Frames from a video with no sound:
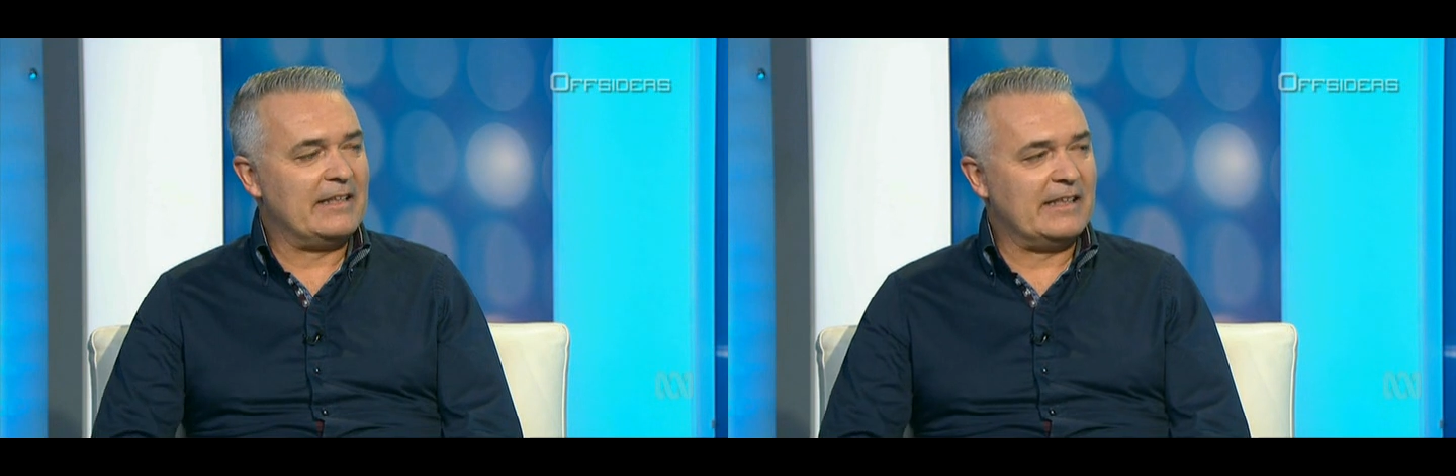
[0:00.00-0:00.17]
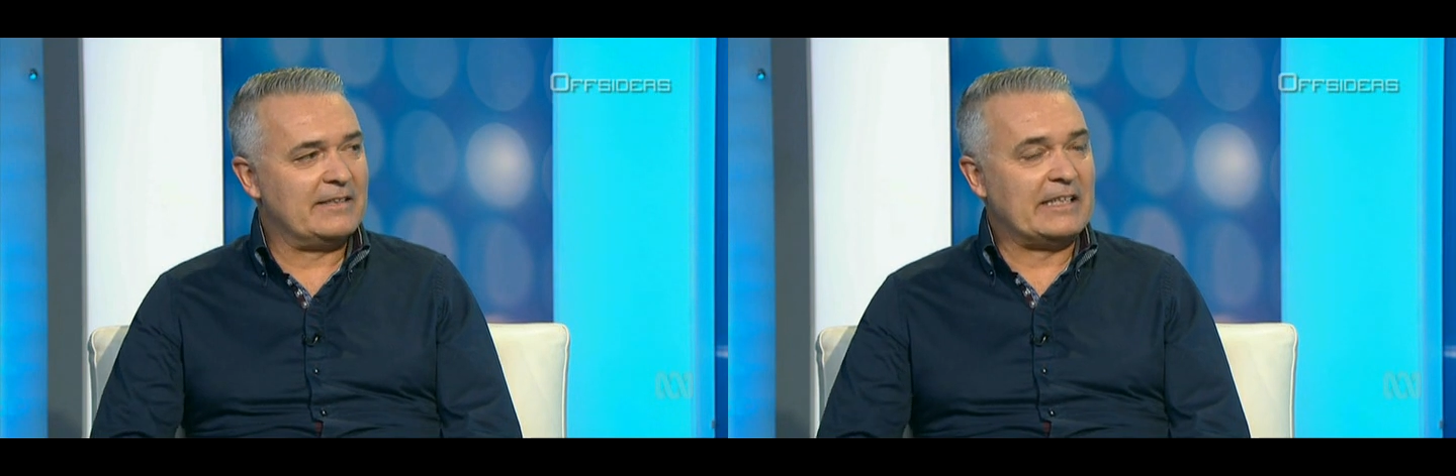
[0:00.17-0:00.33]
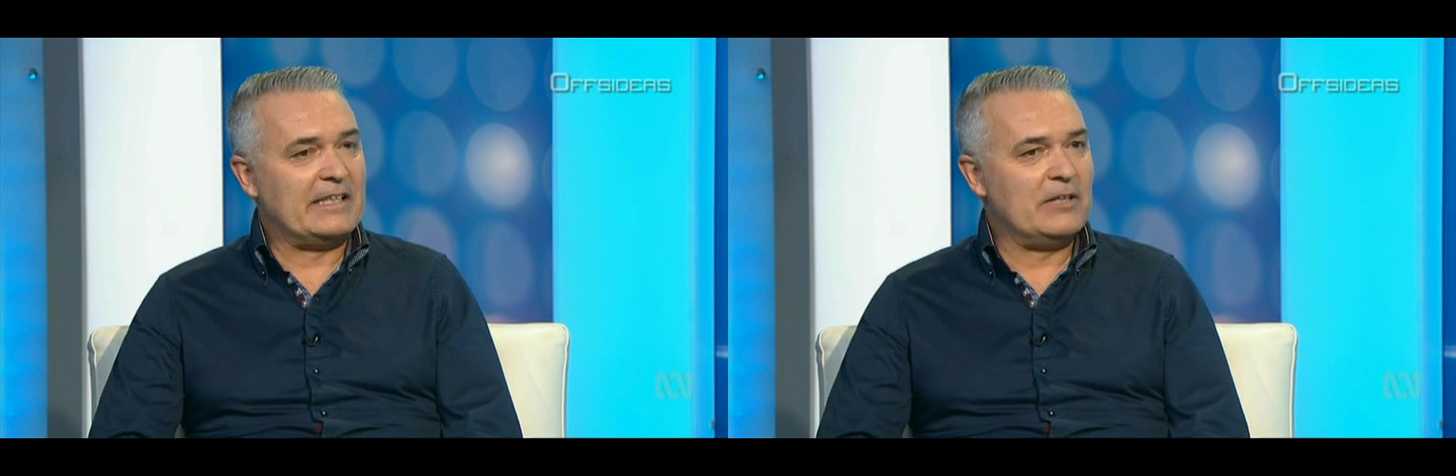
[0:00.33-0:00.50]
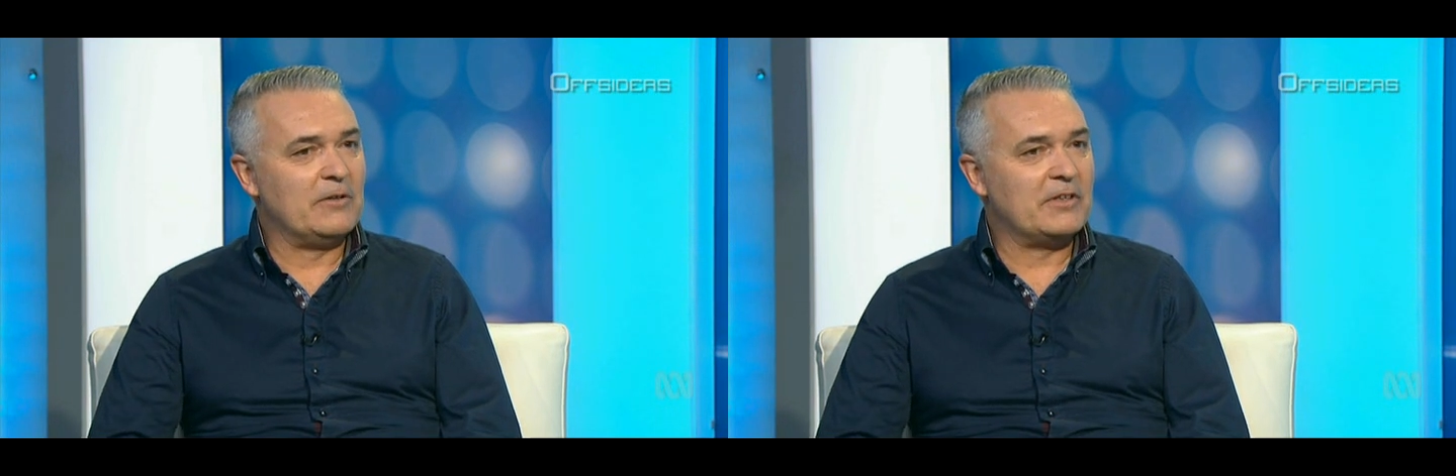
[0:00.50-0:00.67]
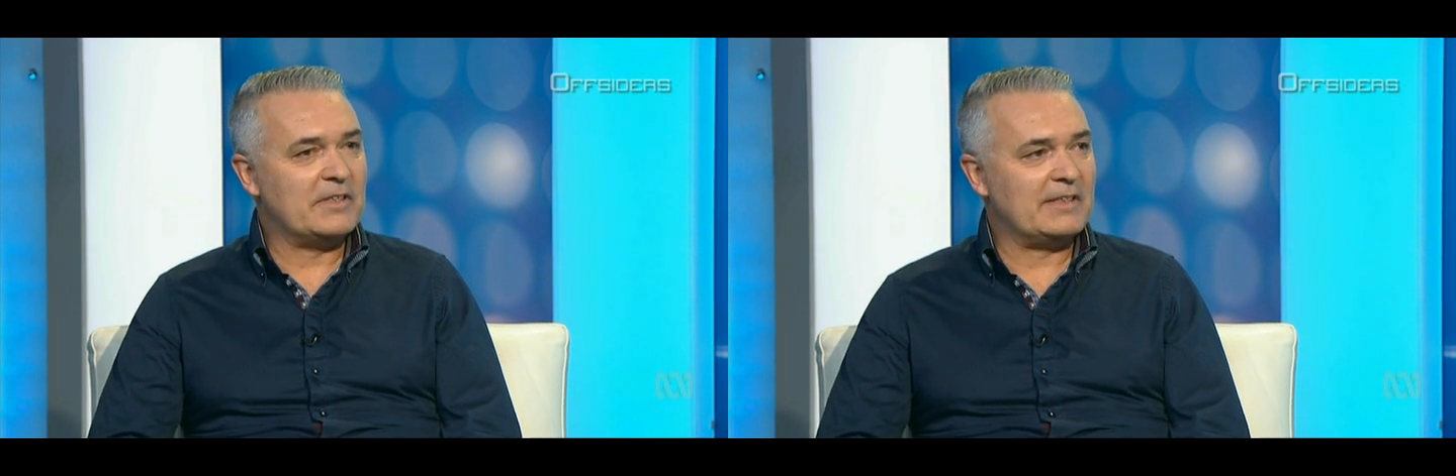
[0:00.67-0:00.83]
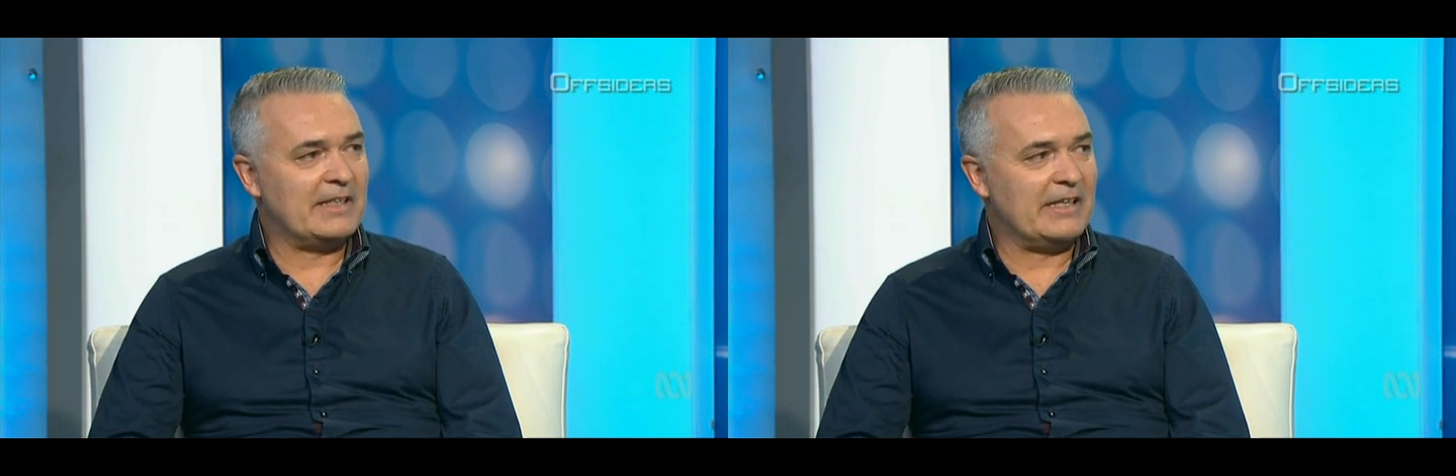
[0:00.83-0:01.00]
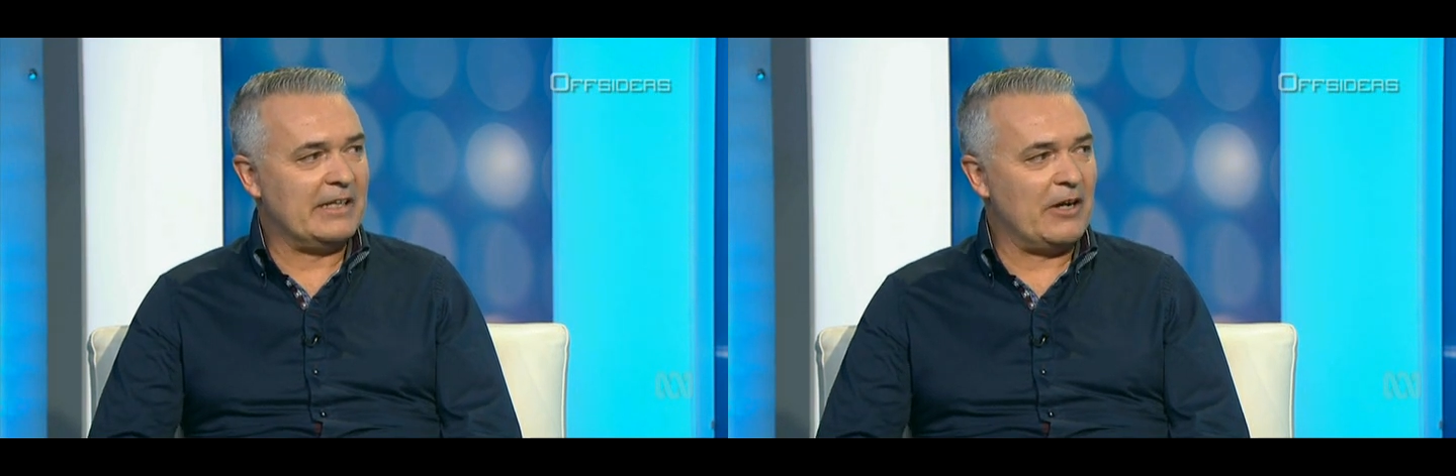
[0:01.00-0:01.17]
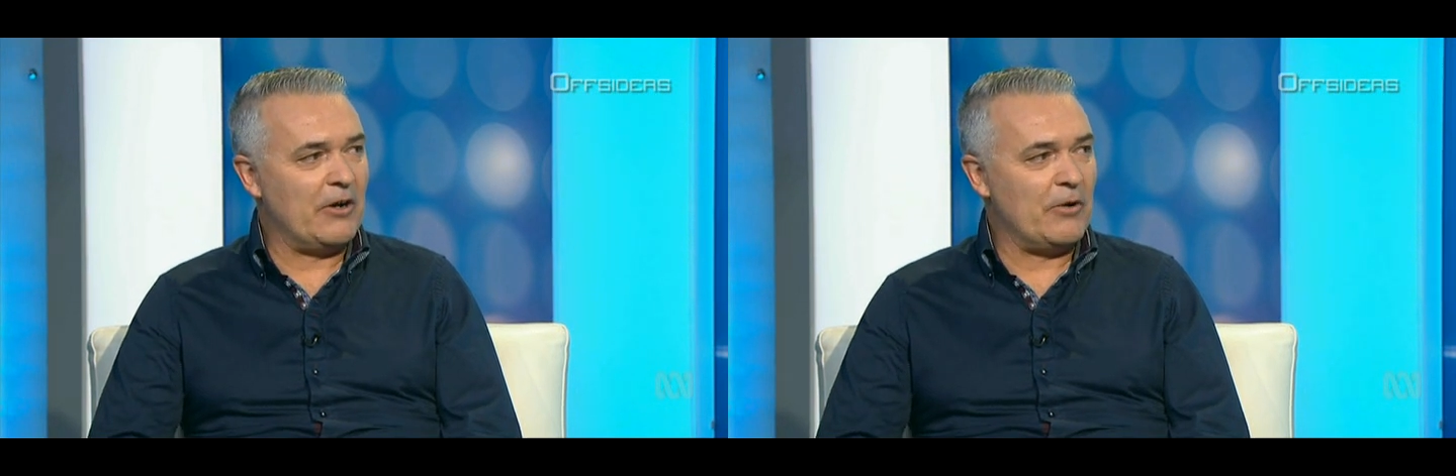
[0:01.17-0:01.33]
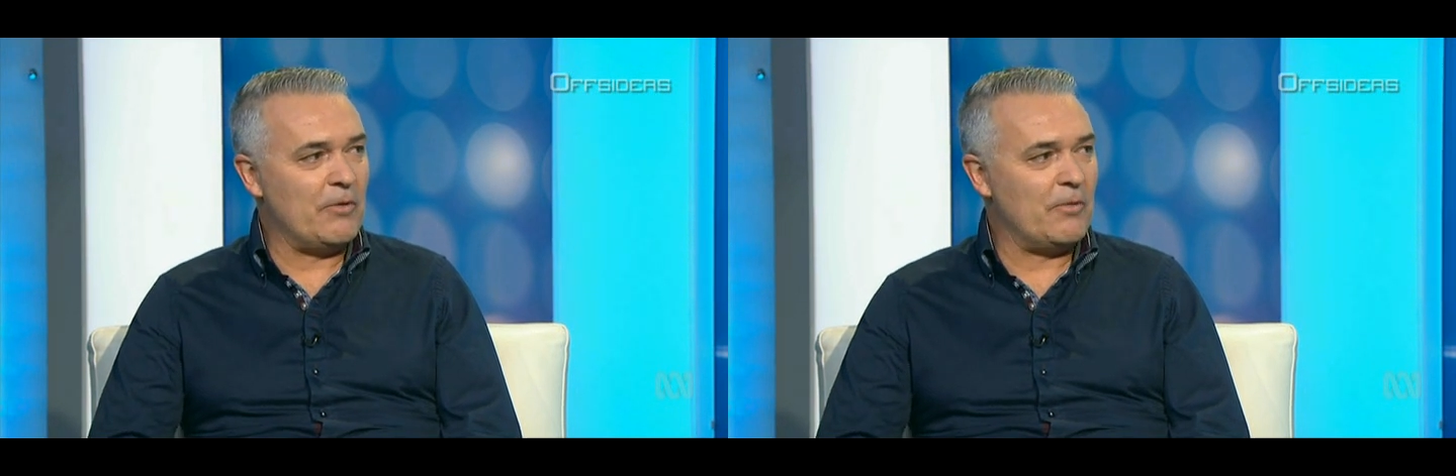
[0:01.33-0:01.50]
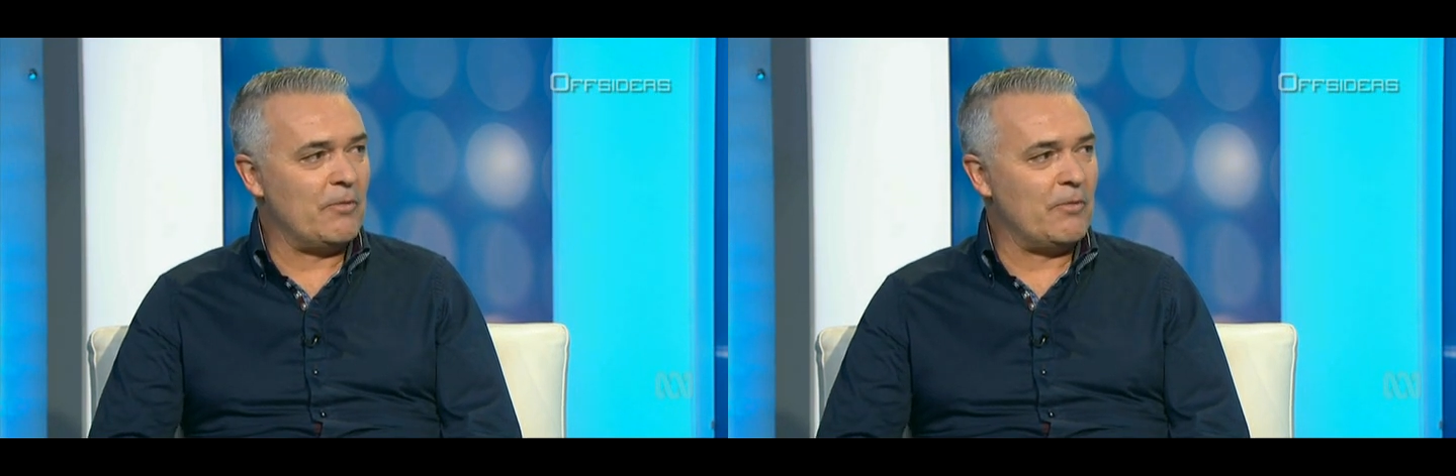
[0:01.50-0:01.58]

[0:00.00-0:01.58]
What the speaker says: the St Kilda CEO